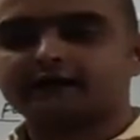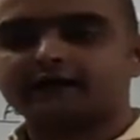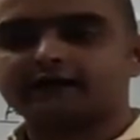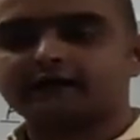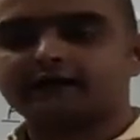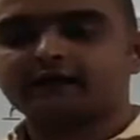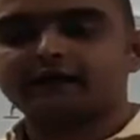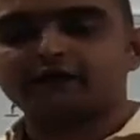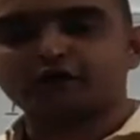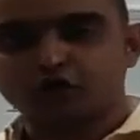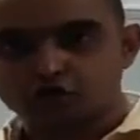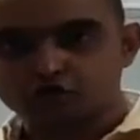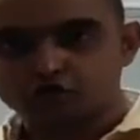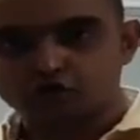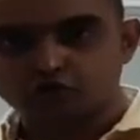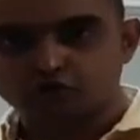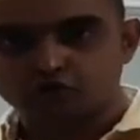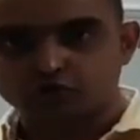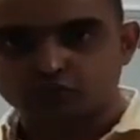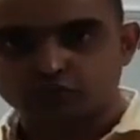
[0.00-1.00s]
I
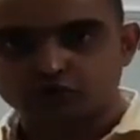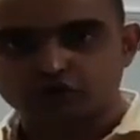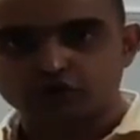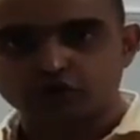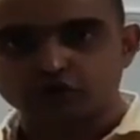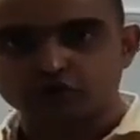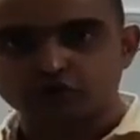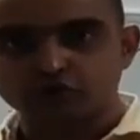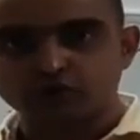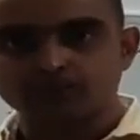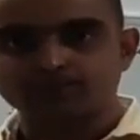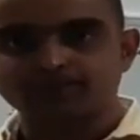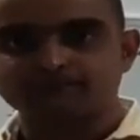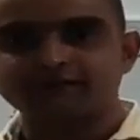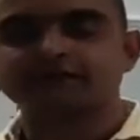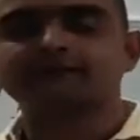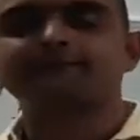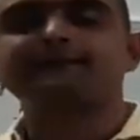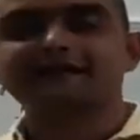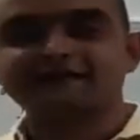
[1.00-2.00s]
also wish you
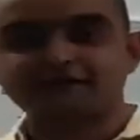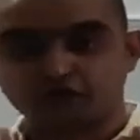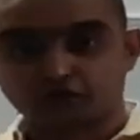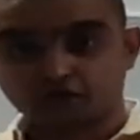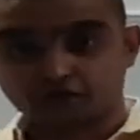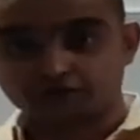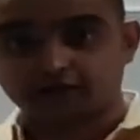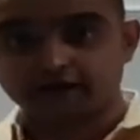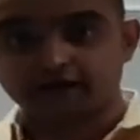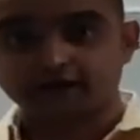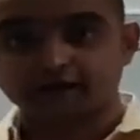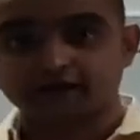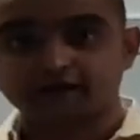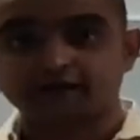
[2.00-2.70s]
the best of luck.